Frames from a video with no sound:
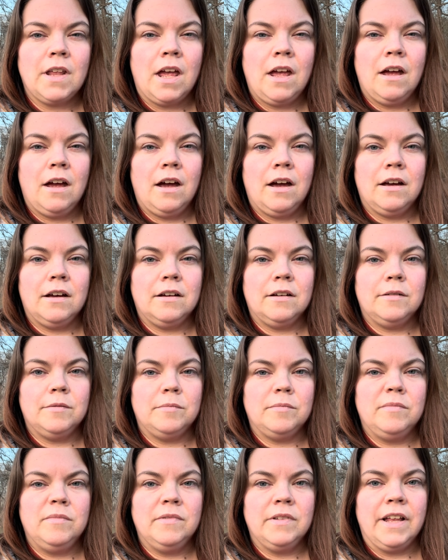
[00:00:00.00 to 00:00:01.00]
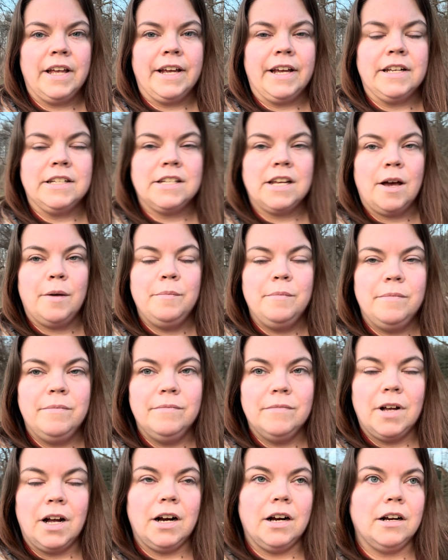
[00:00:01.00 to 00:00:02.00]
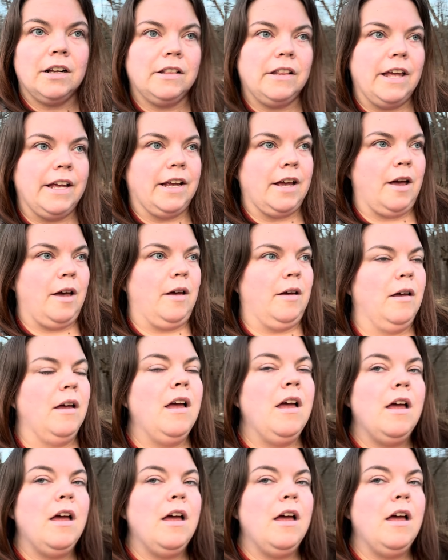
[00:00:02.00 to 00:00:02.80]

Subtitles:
tub, or like a